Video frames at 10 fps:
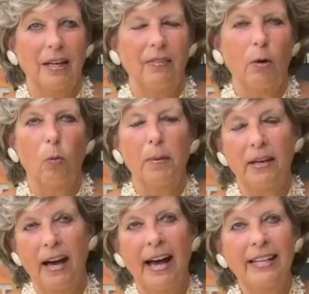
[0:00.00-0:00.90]
There will be
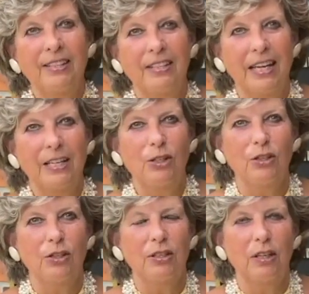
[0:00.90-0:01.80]
nine
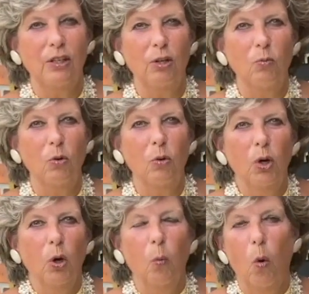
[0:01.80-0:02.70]
stations that you will
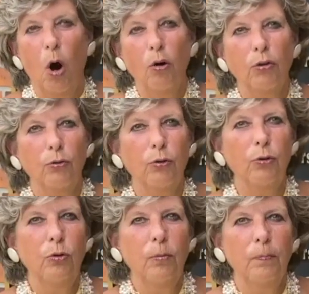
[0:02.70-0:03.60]
walk
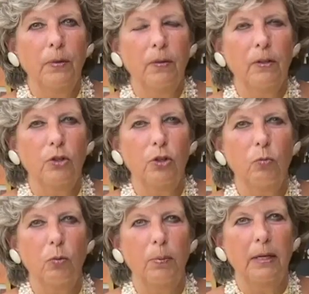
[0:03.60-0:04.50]
through that you
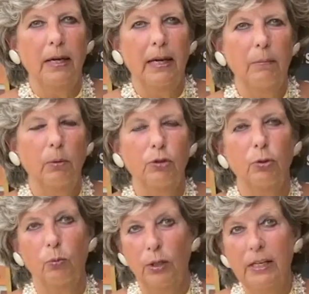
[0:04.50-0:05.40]
will be able to
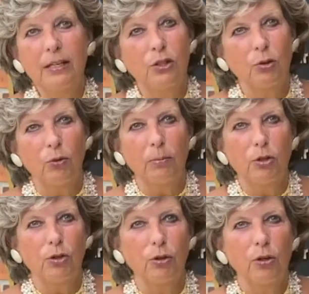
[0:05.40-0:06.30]
read
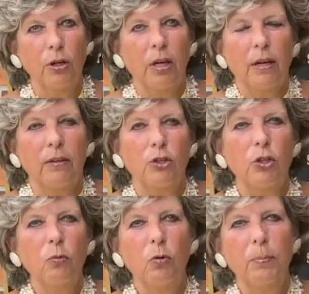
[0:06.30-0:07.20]
scripture, that
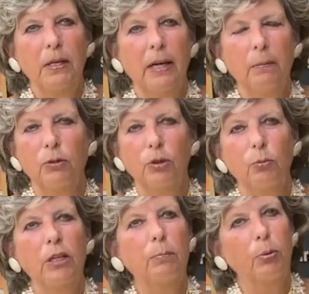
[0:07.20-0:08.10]
you will be able to
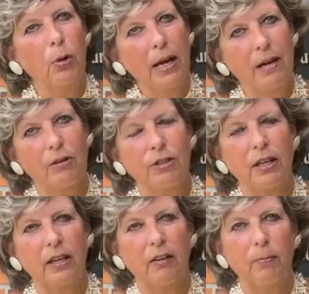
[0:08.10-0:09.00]
read prayers
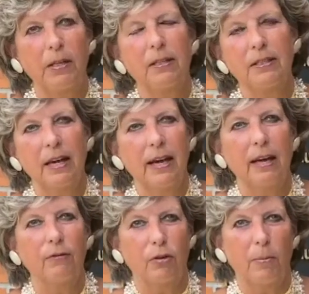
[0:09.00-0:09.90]
that have been
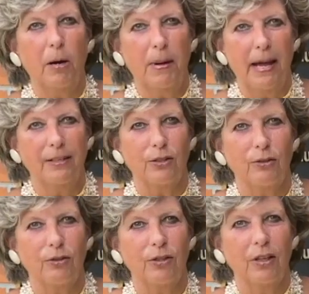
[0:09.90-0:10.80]
designed from our
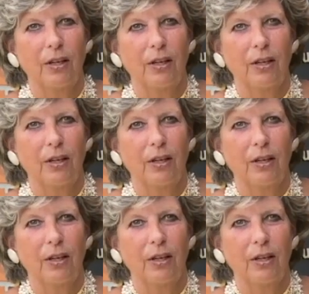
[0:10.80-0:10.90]
pastors.